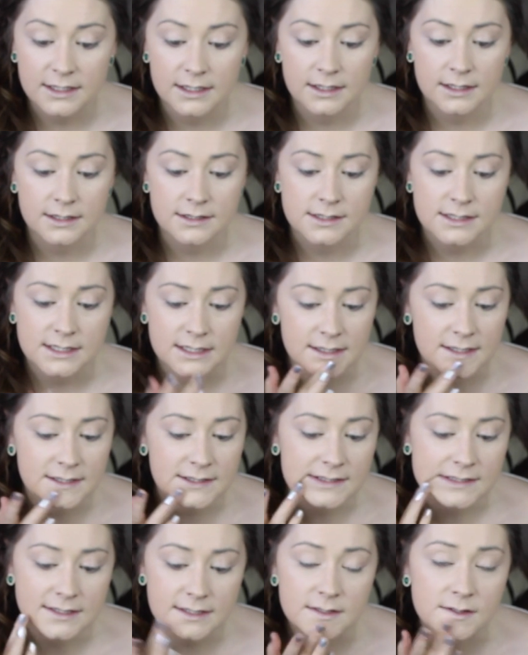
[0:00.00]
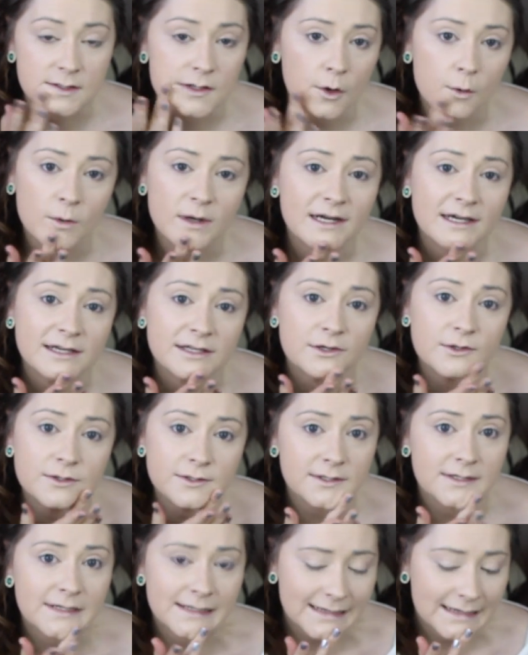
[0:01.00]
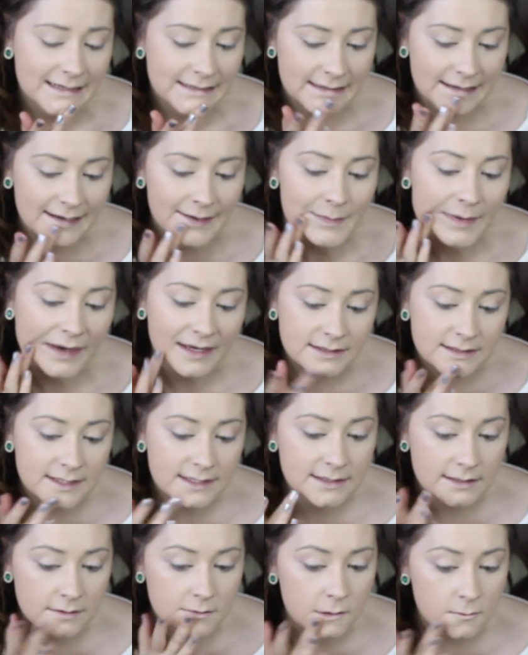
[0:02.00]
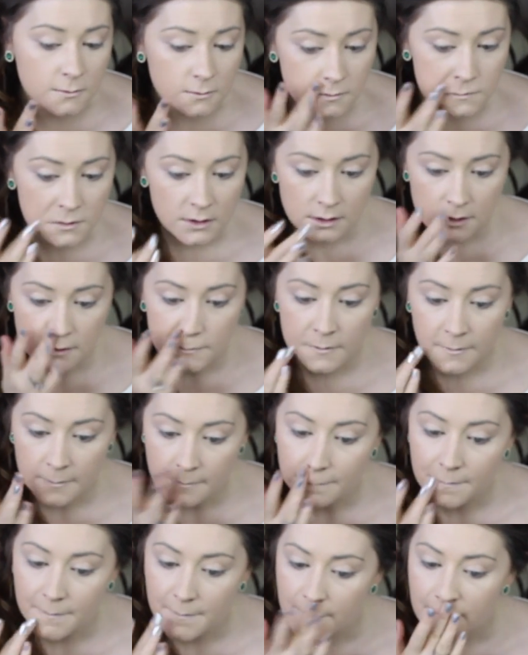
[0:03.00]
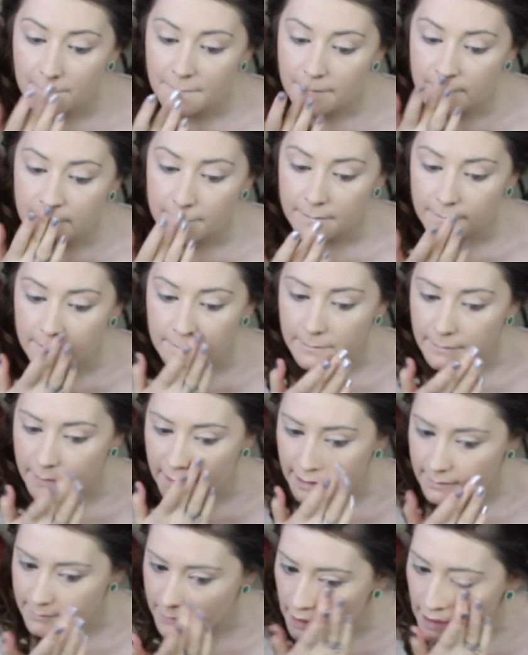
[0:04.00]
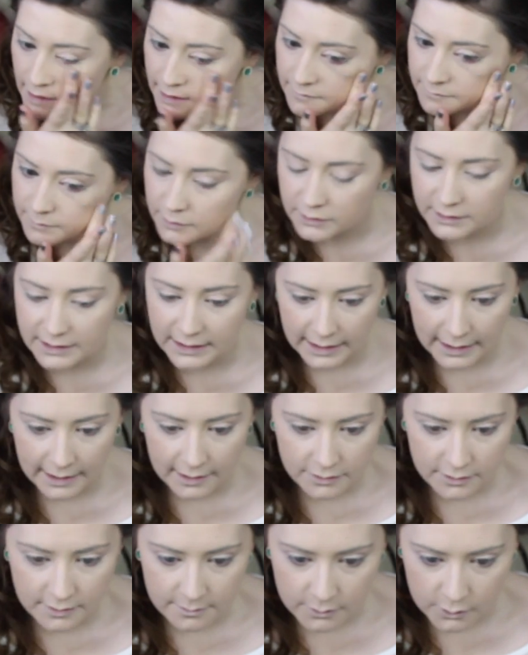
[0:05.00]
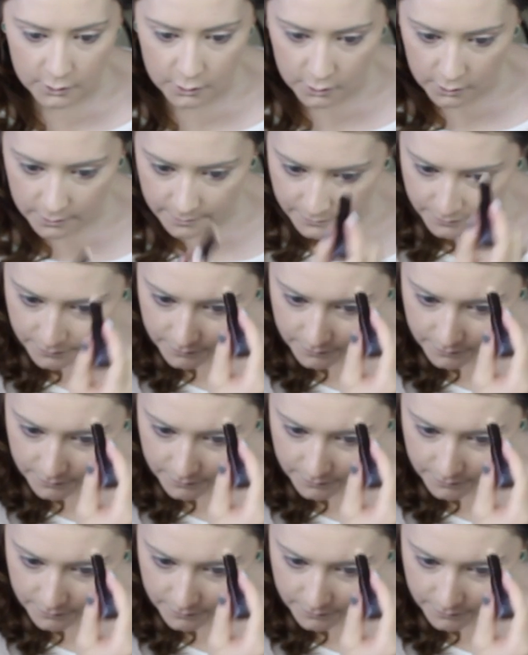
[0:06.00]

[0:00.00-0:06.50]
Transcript: thick concealer, so this is not what I use on a day-to-day basis at all. But I'm kind of pulling out the more